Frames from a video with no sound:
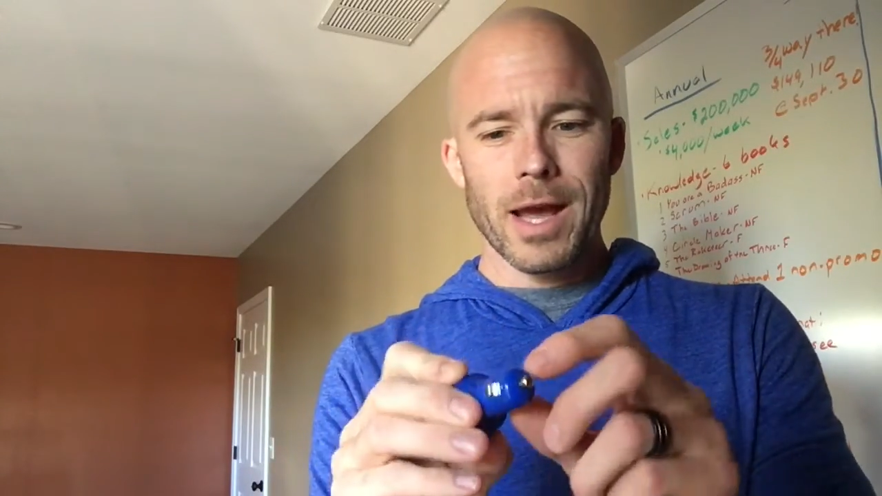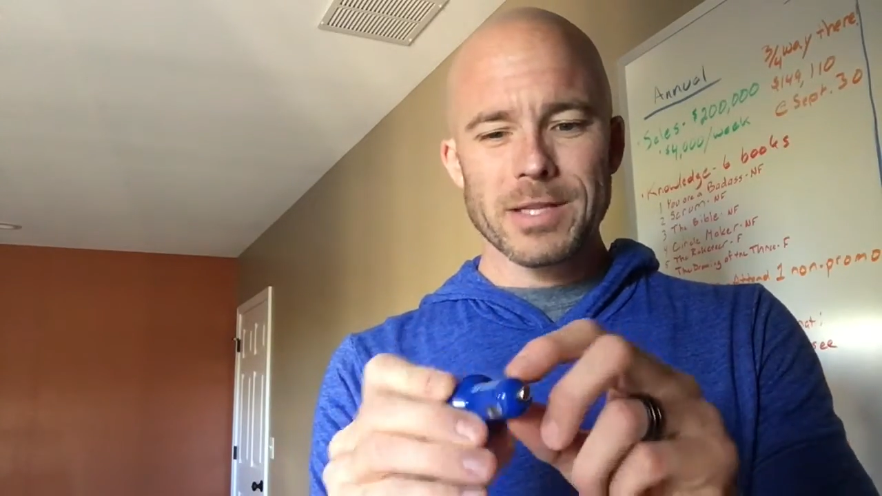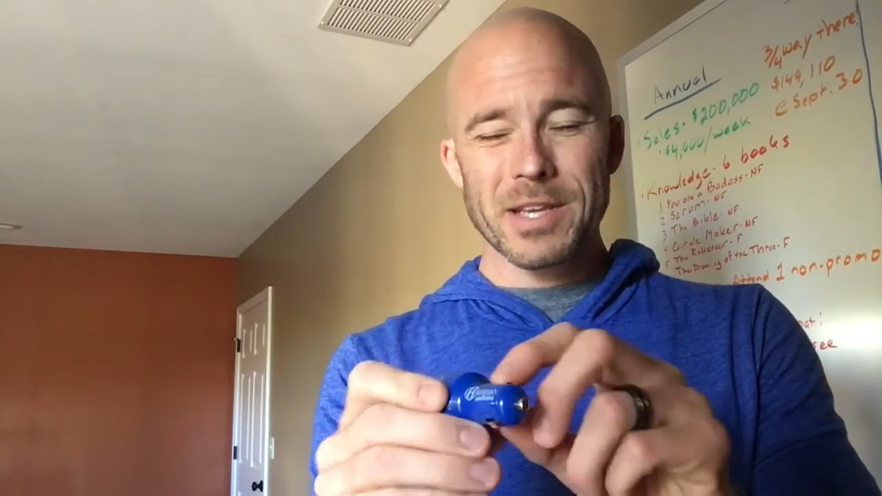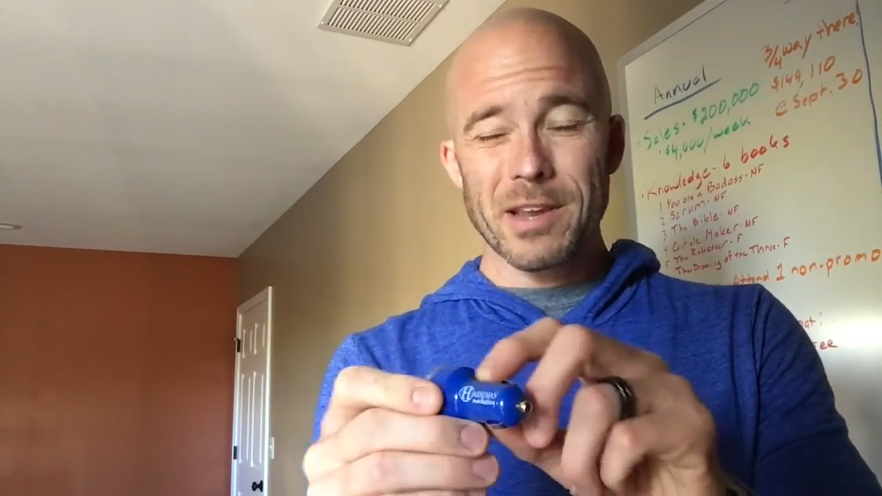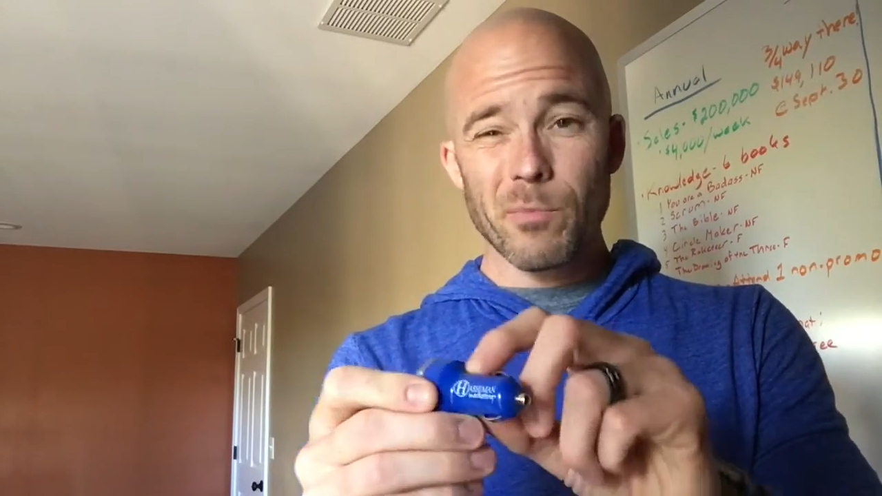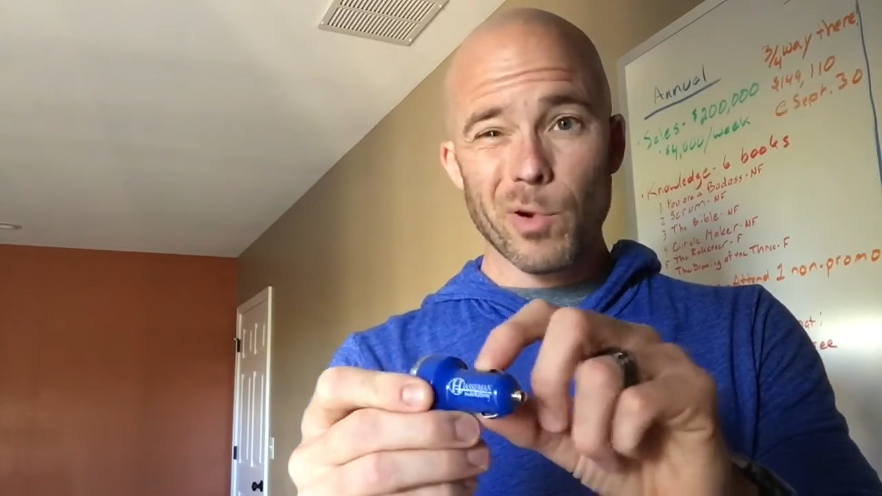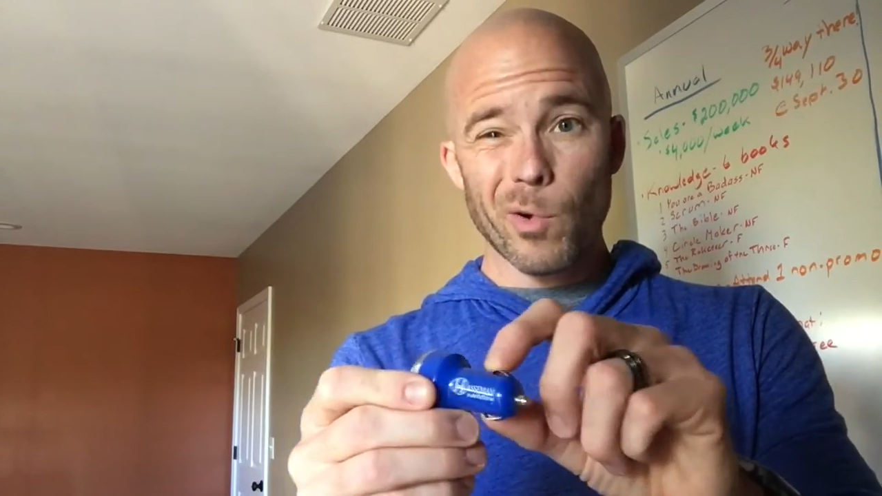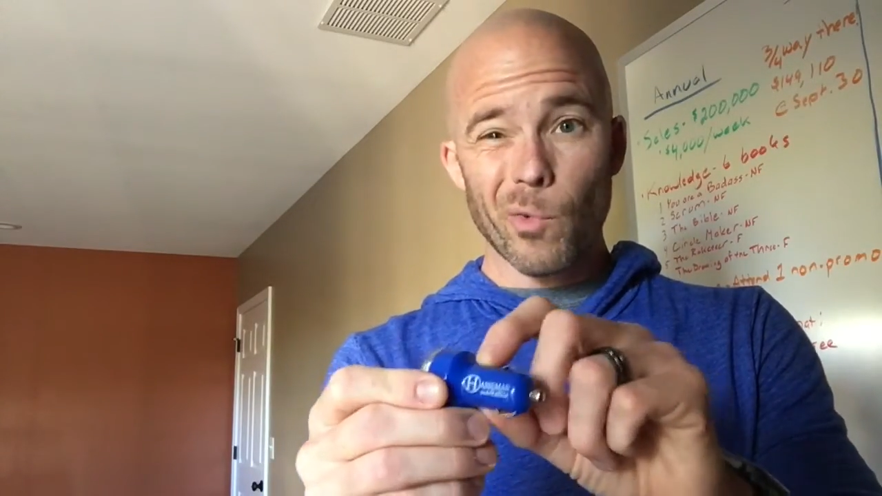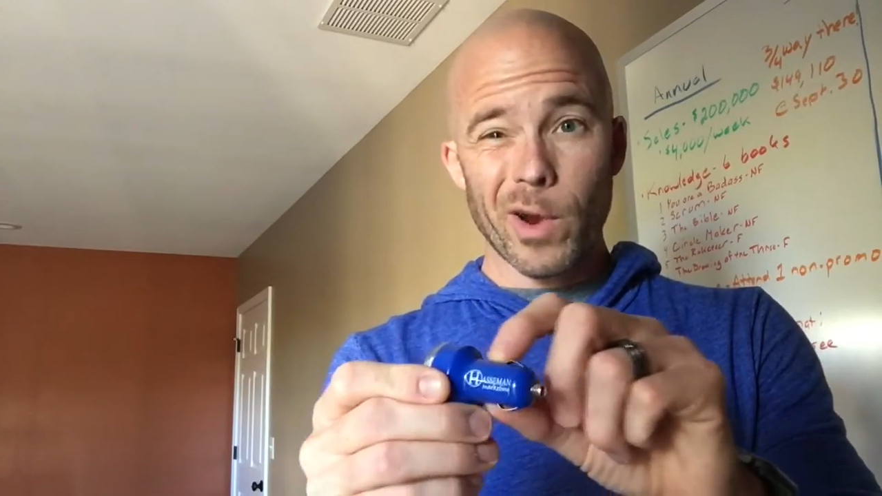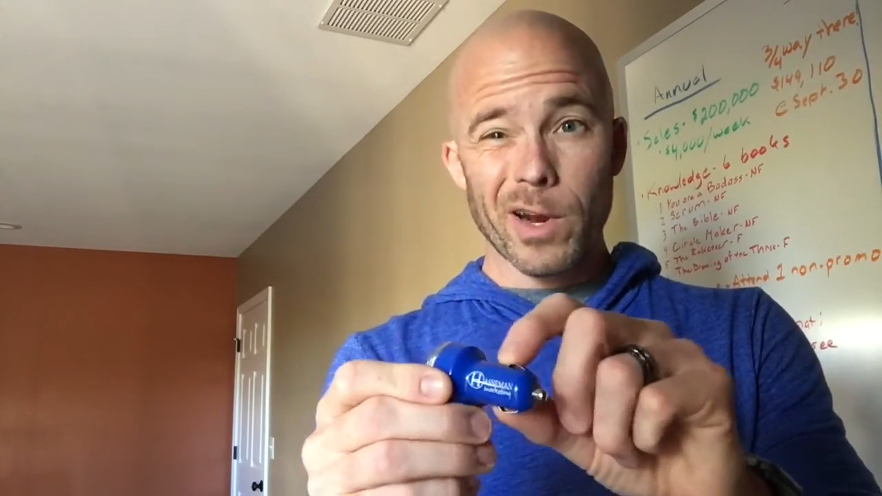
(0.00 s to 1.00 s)
Has the
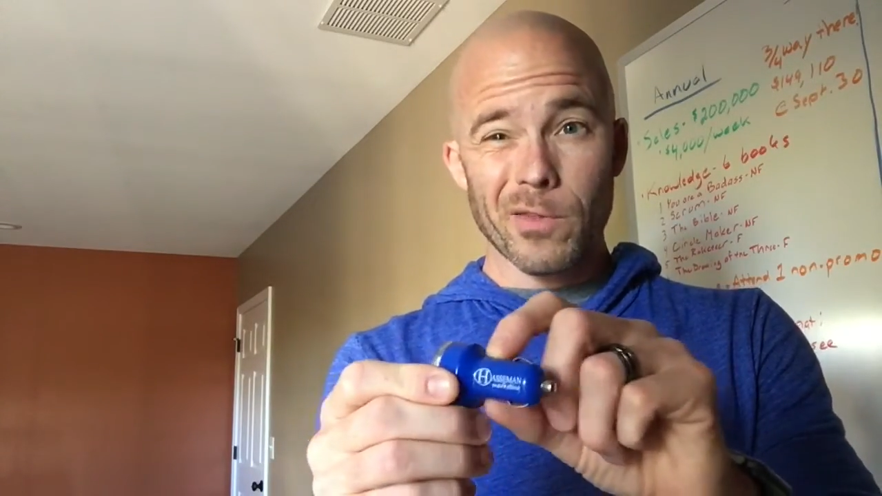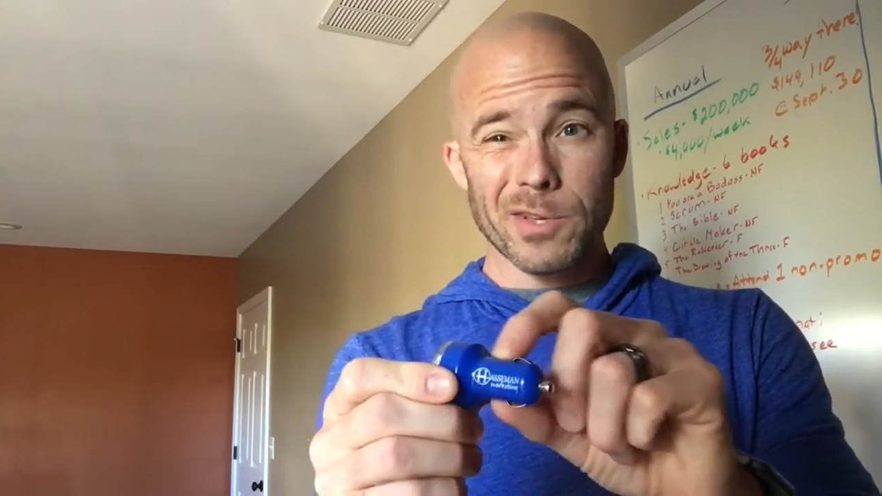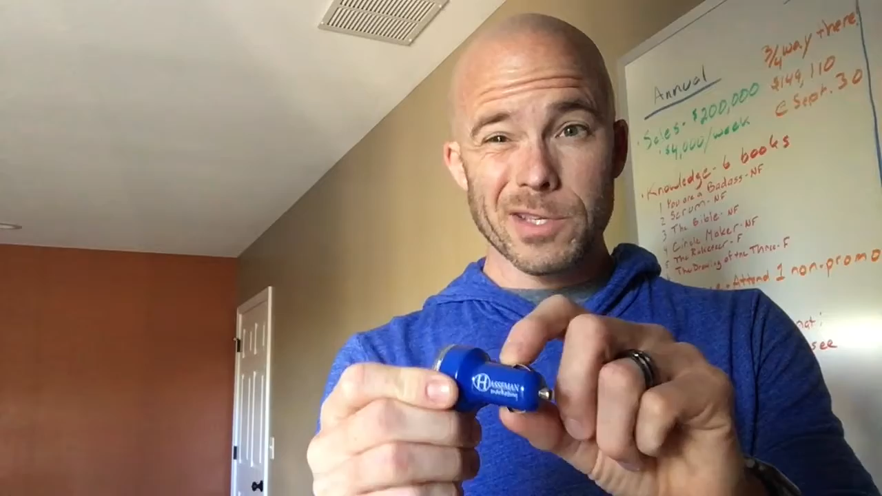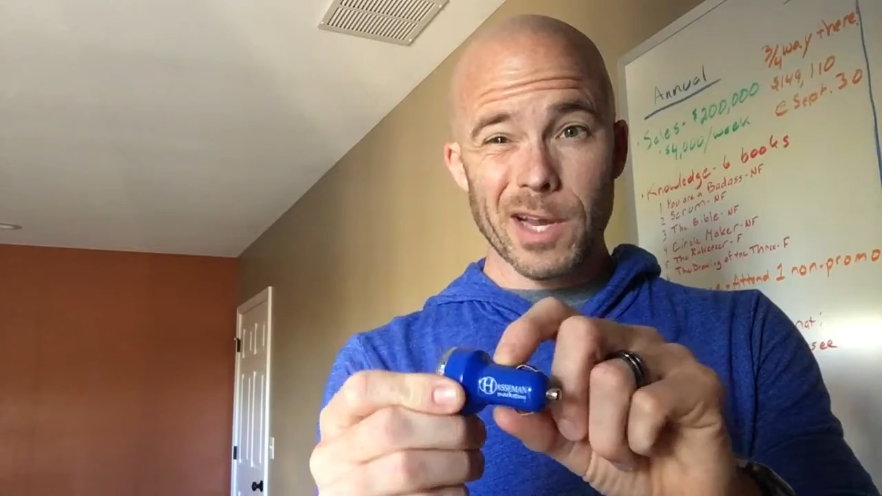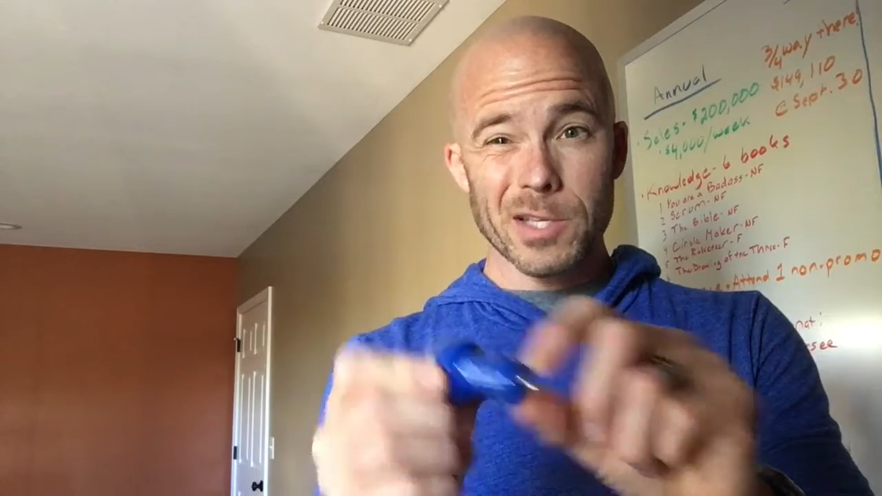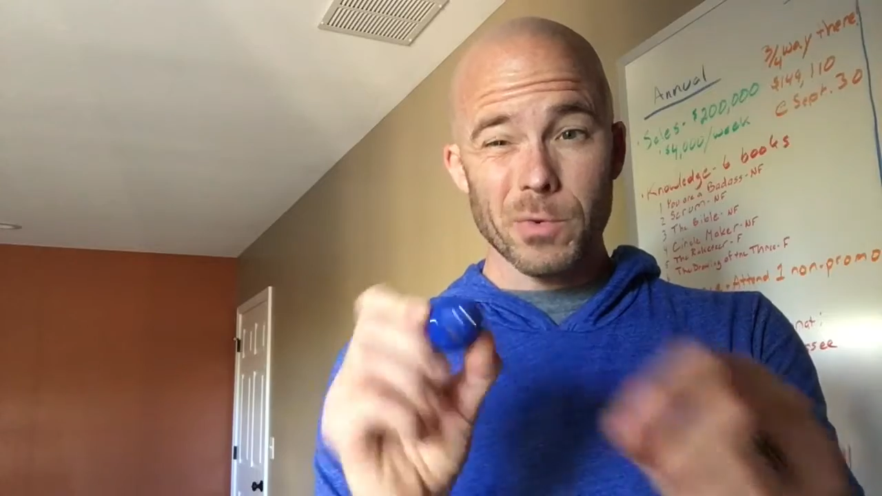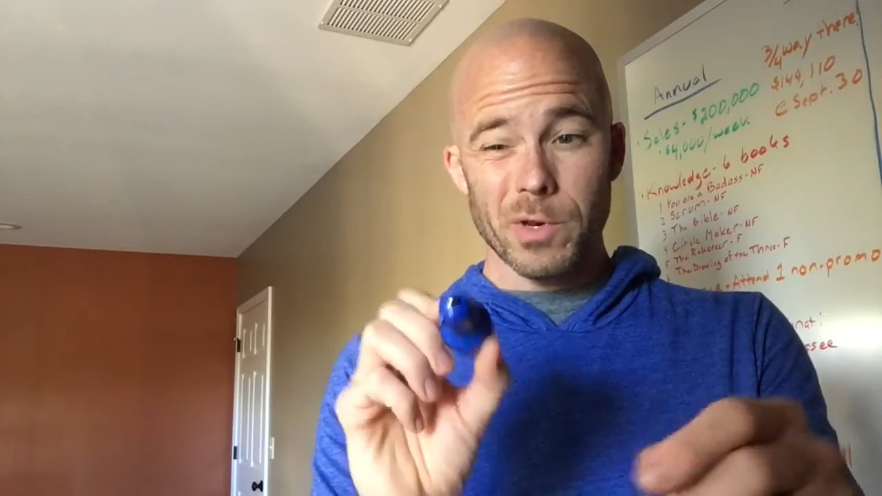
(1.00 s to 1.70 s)
imprint right on the sides.